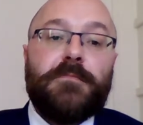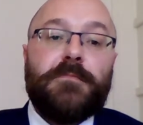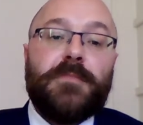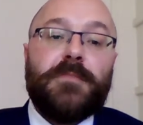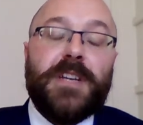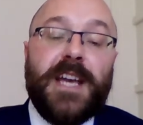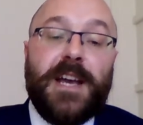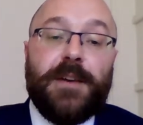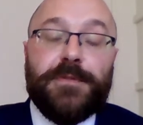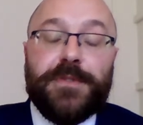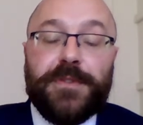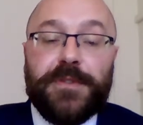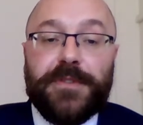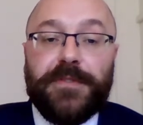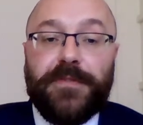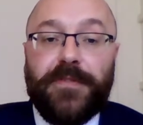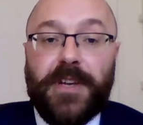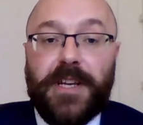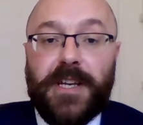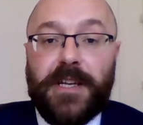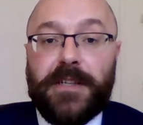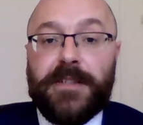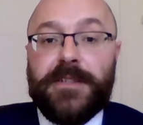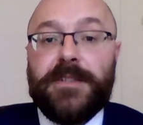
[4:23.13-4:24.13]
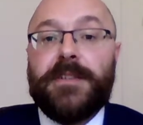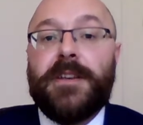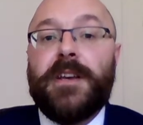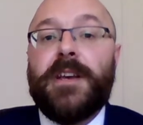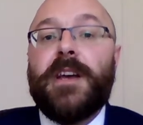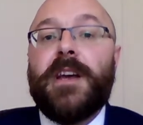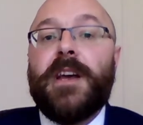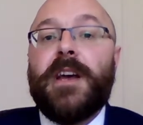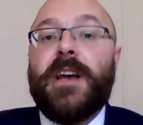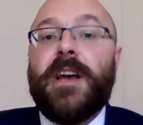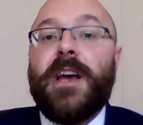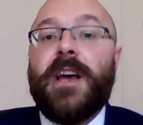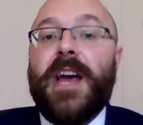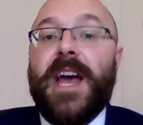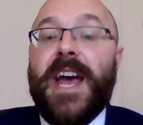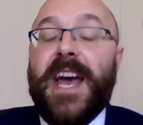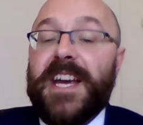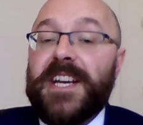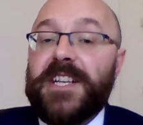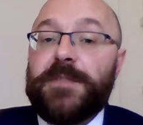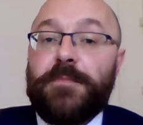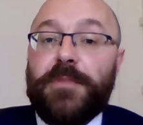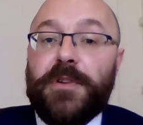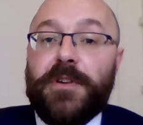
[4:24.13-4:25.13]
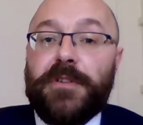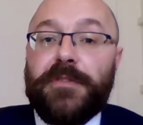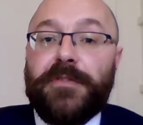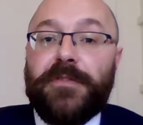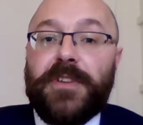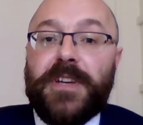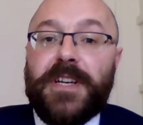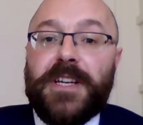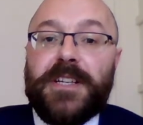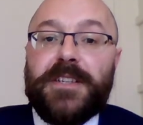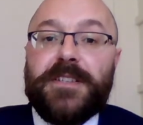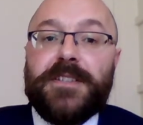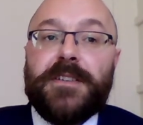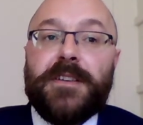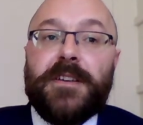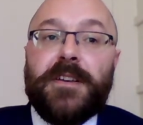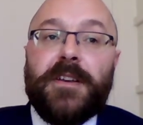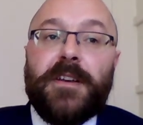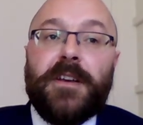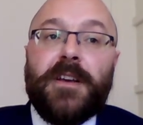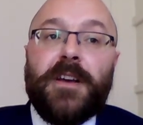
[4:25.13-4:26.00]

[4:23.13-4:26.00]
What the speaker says: counsel's fees, expert fees,